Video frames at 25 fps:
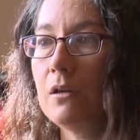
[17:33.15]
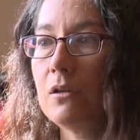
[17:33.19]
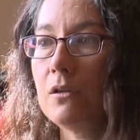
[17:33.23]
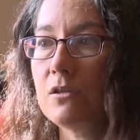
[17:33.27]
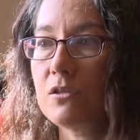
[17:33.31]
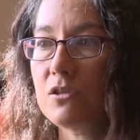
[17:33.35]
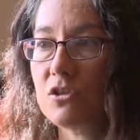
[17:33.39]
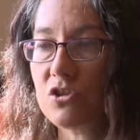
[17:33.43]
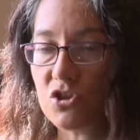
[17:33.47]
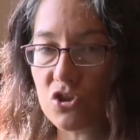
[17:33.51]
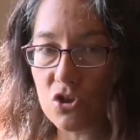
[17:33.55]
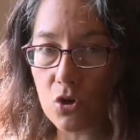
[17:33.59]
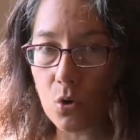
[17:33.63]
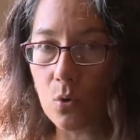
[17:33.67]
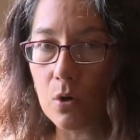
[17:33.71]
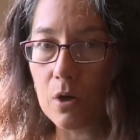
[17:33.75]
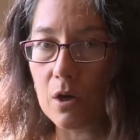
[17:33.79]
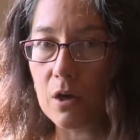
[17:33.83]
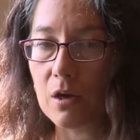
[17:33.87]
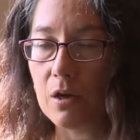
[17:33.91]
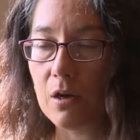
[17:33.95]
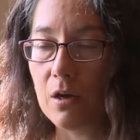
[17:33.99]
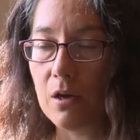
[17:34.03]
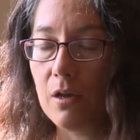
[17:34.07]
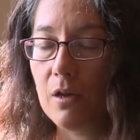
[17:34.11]

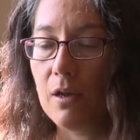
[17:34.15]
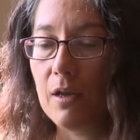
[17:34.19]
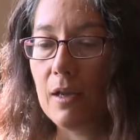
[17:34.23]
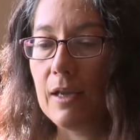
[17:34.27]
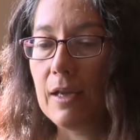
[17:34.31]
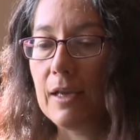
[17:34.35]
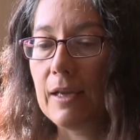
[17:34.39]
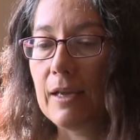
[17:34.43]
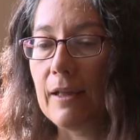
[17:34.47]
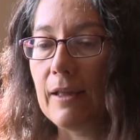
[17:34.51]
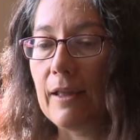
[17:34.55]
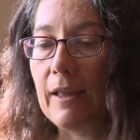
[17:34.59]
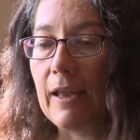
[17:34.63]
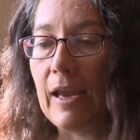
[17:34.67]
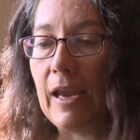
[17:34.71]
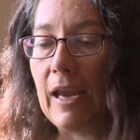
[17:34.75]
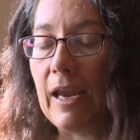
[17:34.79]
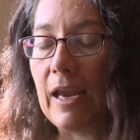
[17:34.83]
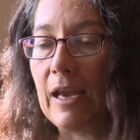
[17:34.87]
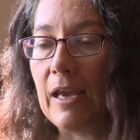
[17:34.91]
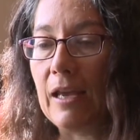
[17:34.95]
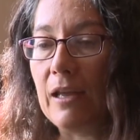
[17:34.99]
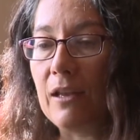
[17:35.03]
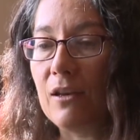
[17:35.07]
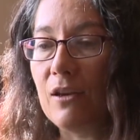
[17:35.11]
store.
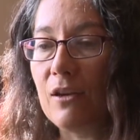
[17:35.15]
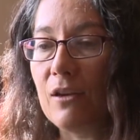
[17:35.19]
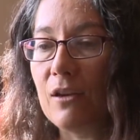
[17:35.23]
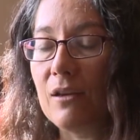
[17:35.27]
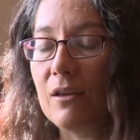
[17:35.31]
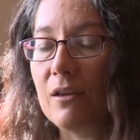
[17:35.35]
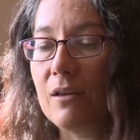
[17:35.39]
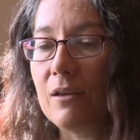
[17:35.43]
And